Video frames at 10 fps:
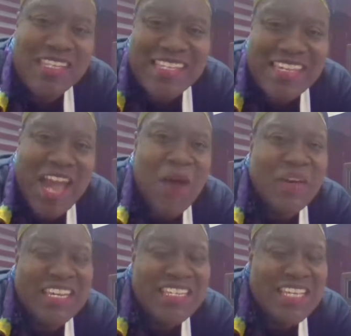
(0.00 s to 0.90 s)
see how
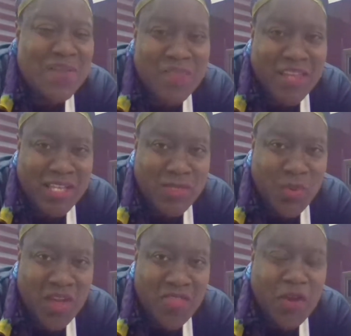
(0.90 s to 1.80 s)
easily it blends
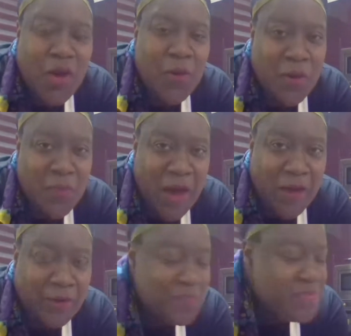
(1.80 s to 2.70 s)
with the cocoa
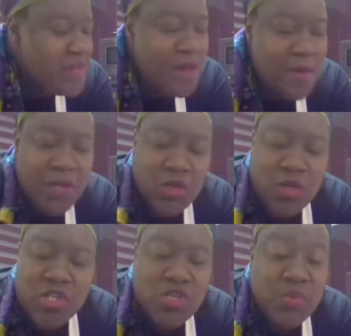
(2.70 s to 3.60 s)
powder. but you
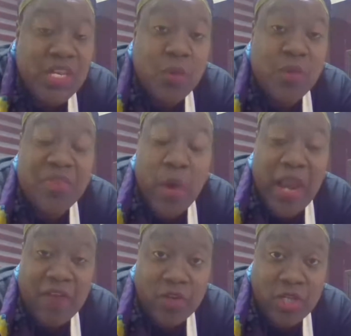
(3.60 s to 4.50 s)
can sweeten it with
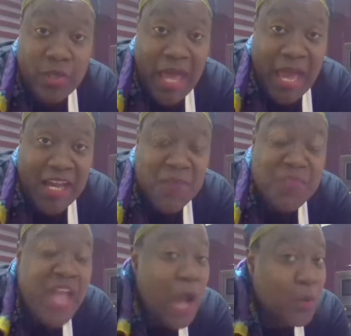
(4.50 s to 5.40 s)
whatever you like.
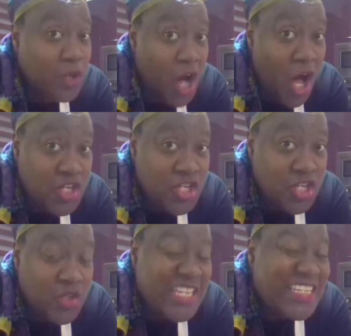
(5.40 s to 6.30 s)
I will caution
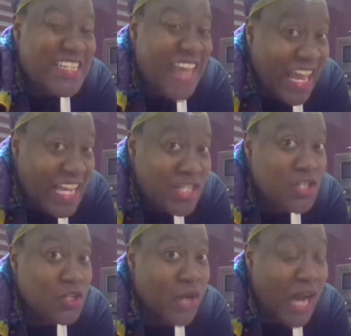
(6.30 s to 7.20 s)
you to taste
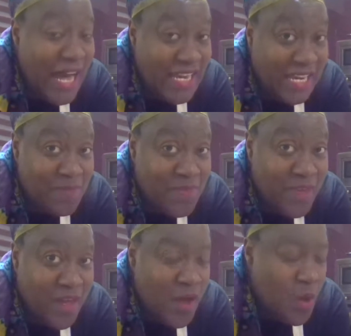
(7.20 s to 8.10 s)
your honey,
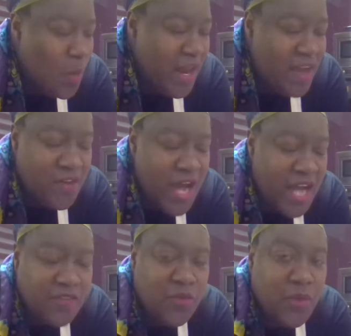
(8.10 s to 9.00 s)
whatever kind
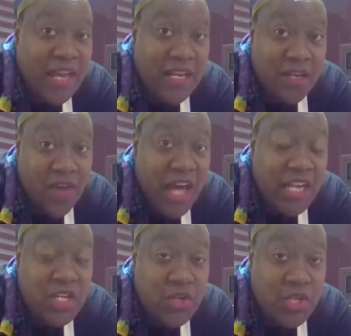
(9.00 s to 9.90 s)
of variety of honey
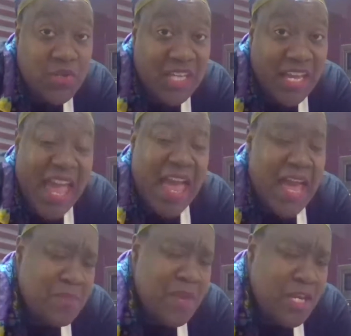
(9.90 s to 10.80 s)
you're using,
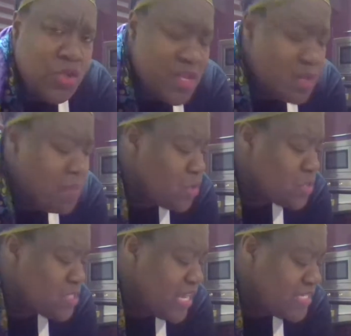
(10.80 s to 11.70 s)
and to make sure that it
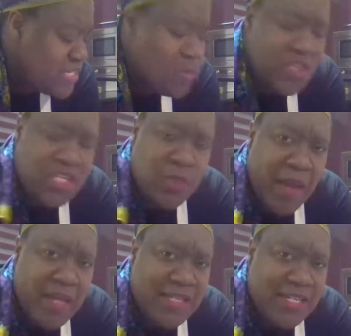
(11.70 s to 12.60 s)
pairs nicely with the
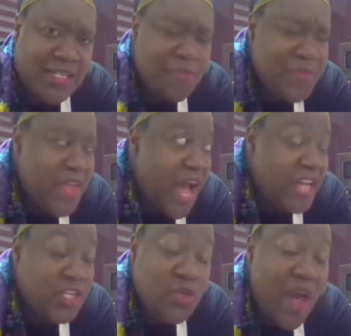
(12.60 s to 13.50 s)
spices. I
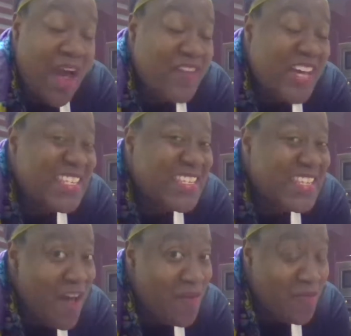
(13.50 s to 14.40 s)
do have a
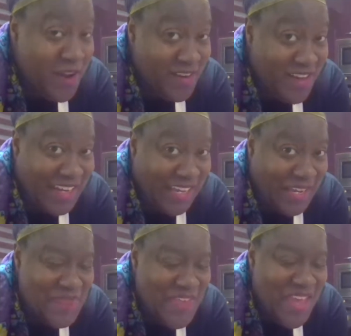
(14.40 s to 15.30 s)
saffron honey
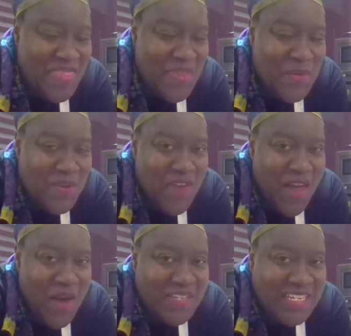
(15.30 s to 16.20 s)
that we
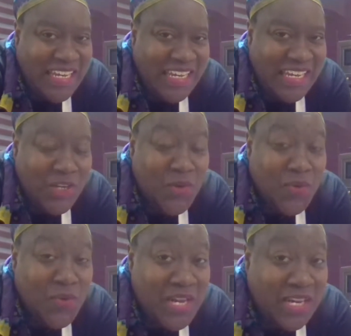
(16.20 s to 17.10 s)
found in
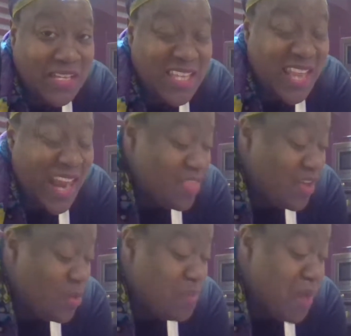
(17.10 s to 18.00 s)
Greece that I
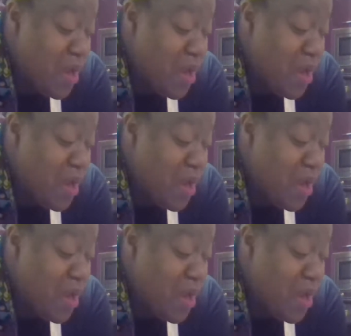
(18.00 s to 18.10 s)
think would pair